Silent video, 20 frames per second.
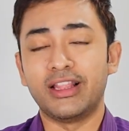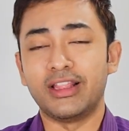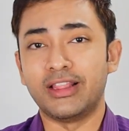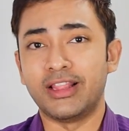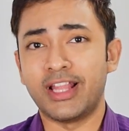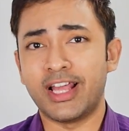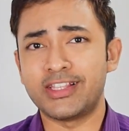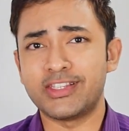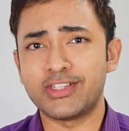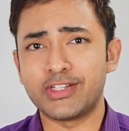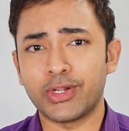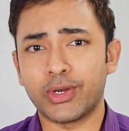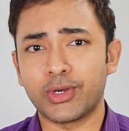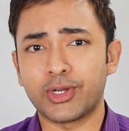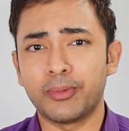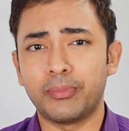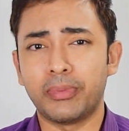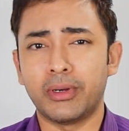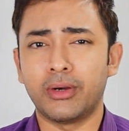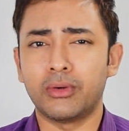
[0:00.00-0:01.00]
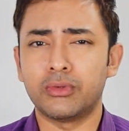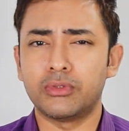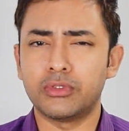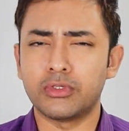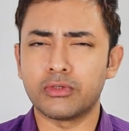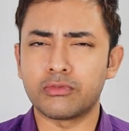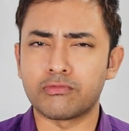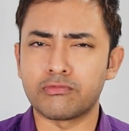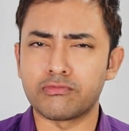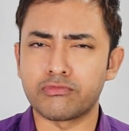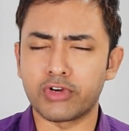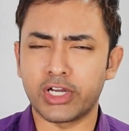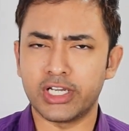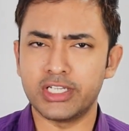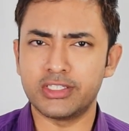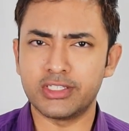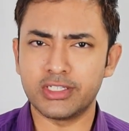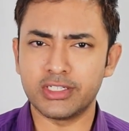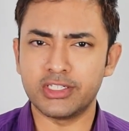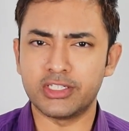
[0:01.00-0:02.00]
Let's talk about the
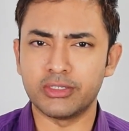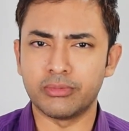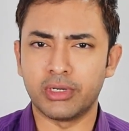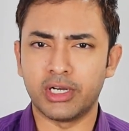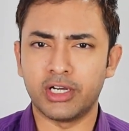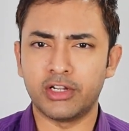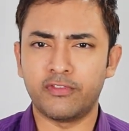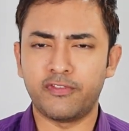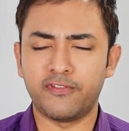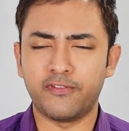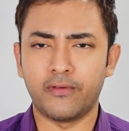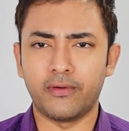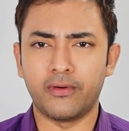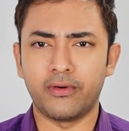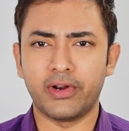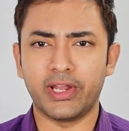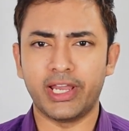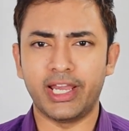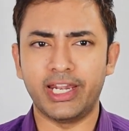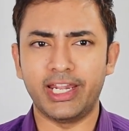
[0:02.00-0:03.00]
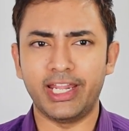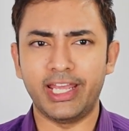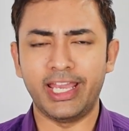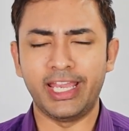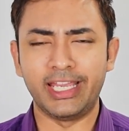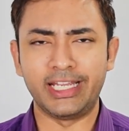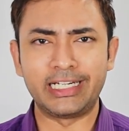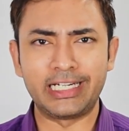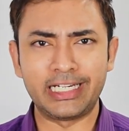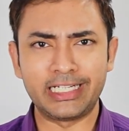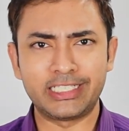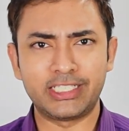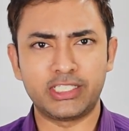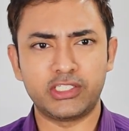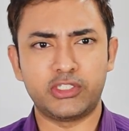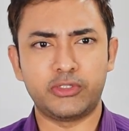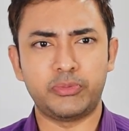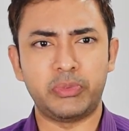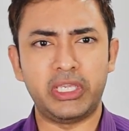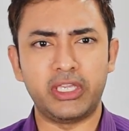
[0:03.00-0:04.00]
rising demand for an English
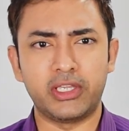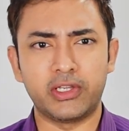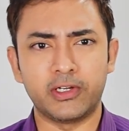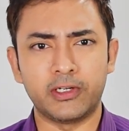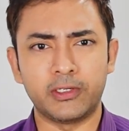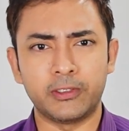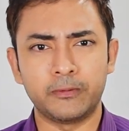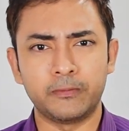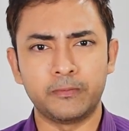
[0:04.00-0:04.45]
speaker.